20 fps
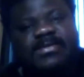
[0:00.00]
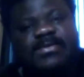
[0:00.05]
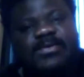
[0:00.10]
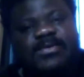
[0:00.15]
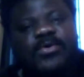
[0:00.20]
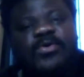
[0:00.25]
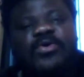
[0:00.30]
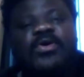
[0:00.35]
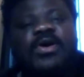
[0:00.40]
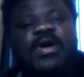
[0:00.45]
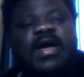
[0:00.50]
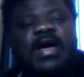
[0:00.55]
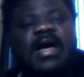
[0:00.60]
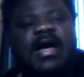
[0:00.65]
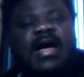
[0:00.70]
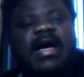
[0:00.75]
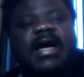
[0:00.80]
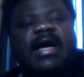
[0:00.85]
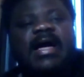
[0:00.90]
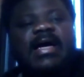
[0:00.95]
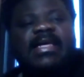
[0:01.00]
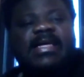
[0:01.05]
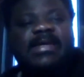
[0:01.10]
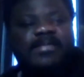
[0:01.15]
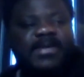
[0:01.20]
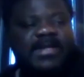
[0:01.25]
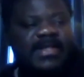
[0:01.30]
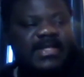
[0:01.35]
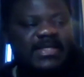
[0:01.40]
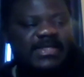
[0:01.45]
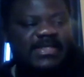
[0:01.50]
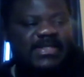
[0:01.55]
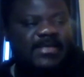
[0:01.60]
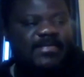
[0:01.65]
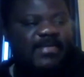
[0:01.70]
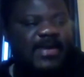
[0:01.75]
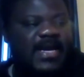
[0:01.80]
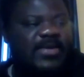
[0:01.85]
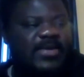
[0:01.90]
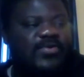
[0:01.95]
So keeping this
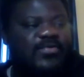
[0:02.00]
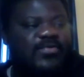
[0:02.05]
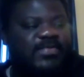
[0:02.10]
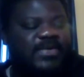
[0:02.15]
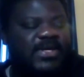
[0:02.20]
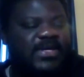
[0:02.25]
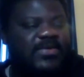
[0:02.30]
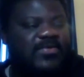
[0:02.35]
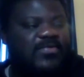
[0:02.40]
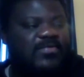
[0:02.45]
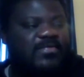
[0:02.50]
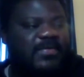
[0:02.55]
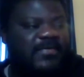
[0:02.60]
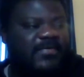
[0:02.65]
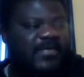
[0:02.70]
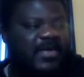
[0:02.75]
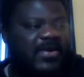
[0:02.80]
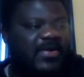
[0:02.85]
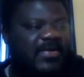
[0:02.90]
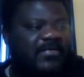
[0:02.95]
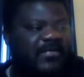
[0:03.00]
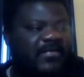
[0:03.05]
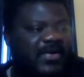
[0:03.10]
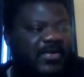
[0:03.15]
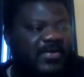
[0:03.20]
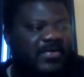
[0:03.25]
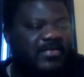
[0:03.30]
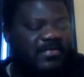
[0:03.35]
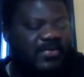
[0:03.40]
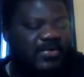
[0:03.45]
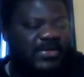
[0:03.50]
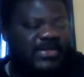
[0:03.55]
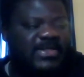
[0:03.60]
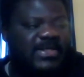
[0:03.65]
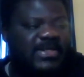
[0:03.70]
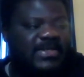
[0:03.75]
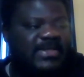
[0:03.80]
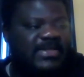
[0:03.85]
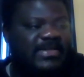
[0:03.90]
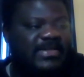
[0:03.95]
in mind will be very
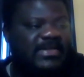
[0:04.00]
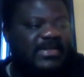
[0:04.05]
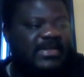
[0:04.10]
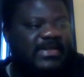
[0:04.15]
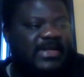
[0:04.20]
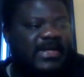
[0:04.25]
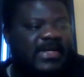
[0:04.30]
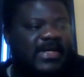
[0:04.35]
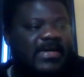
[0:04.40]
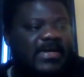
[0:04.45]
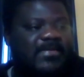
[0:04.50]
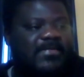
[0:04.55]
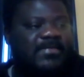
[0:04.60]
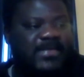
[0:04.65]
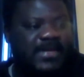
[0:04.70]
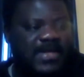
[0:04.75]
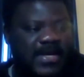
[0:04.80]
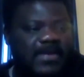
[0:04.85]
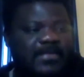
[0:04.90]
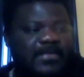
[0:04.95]
important. Yeah.